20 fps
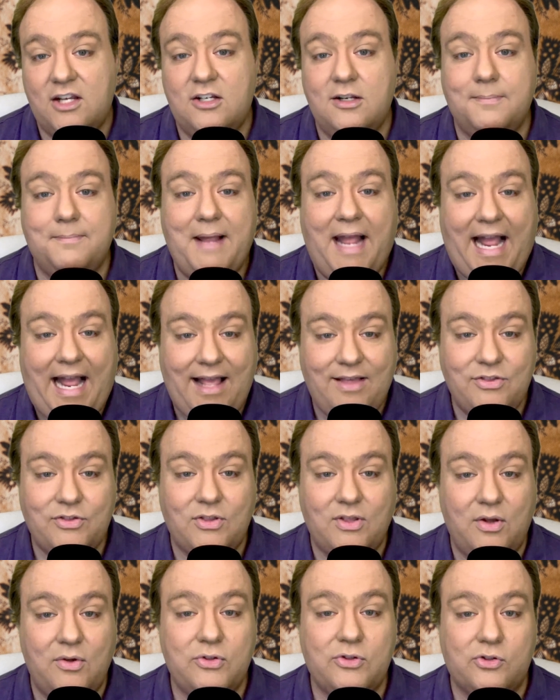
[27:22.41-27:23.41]
to pass
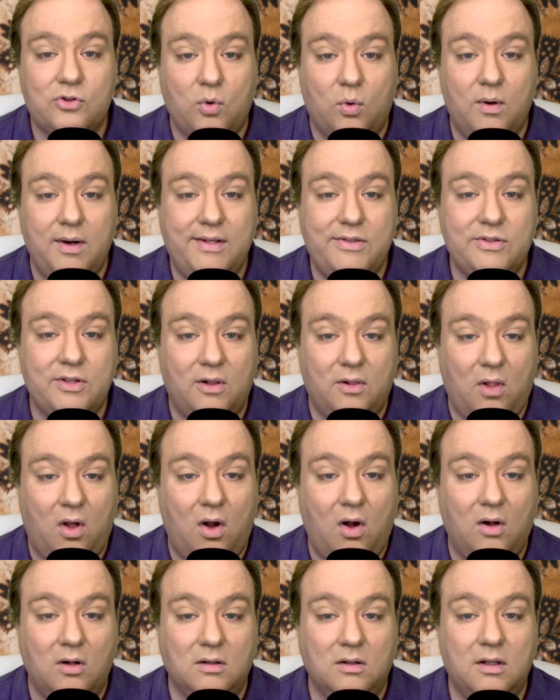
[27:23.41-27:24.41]
those stories
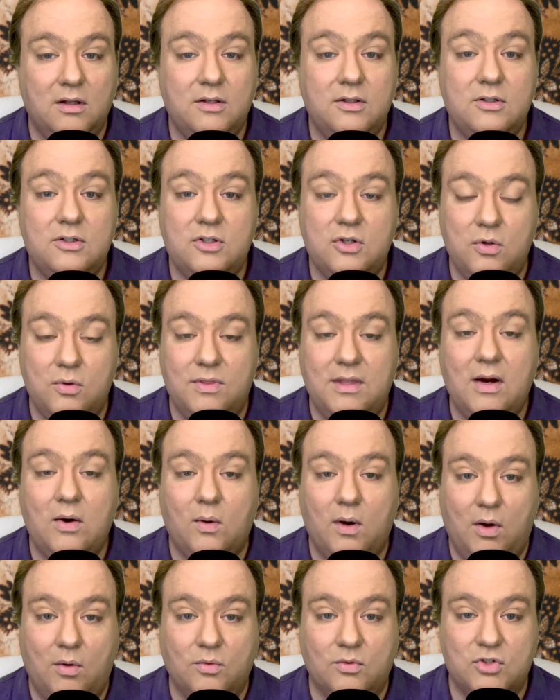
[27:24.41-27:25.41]
along to their
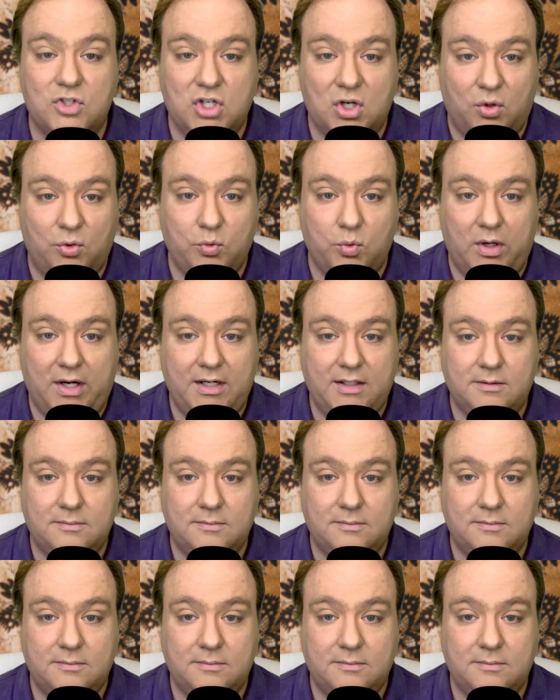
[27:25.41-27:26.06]
own children.